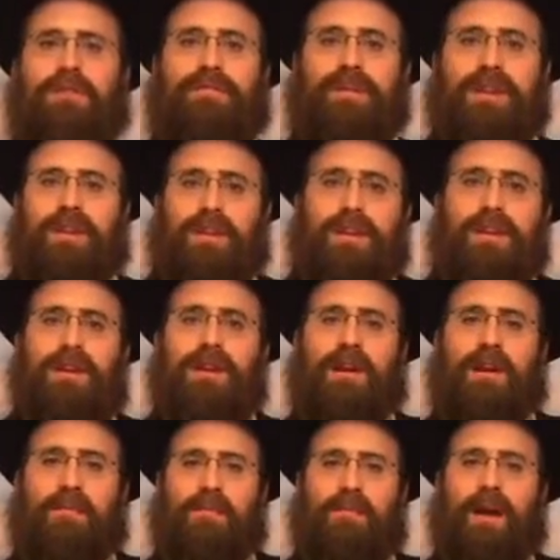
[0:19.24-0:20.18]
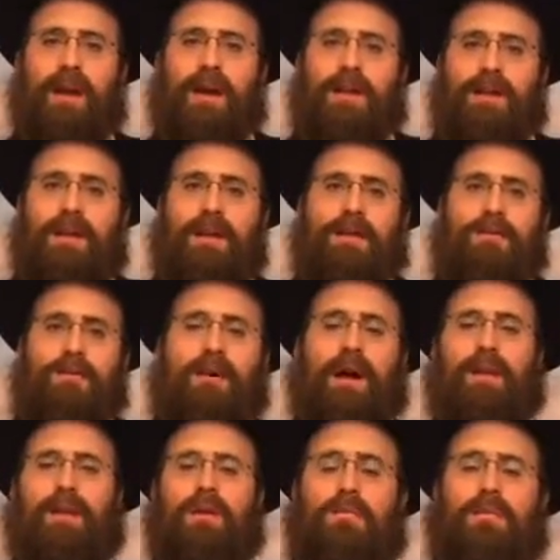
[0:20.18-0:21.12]
"V'nireh ma yiyu
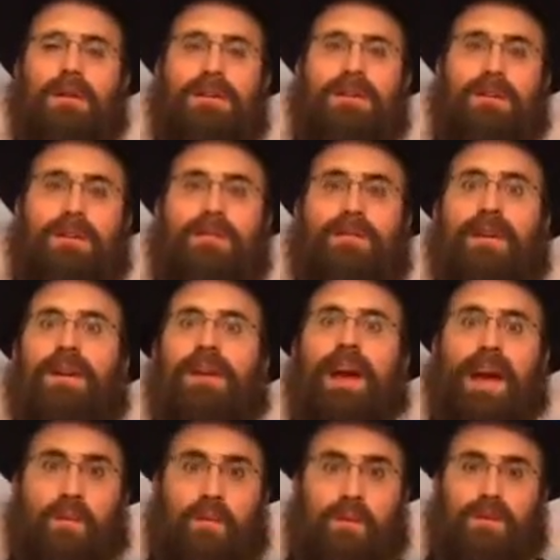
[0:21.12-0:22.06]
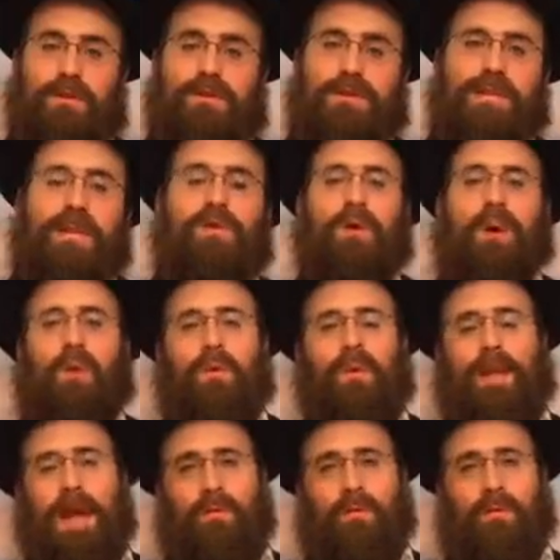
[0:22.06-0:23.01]
chalei Yosef," and we'll see what
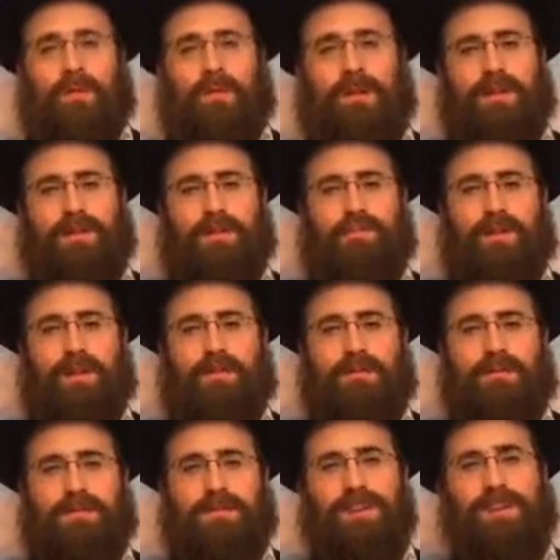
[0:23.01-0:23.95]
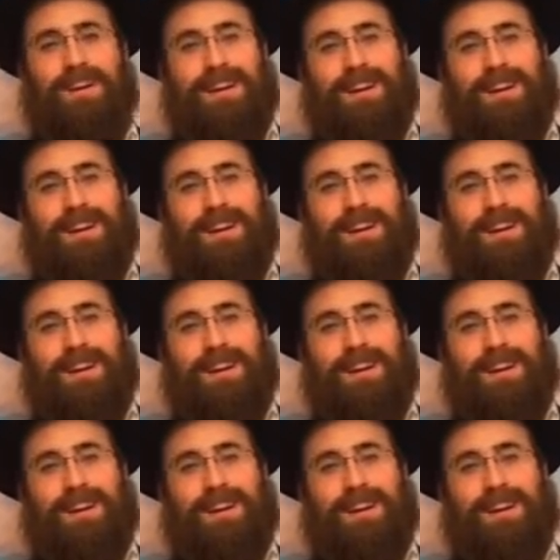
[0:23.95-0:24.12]
will happen with his dreams.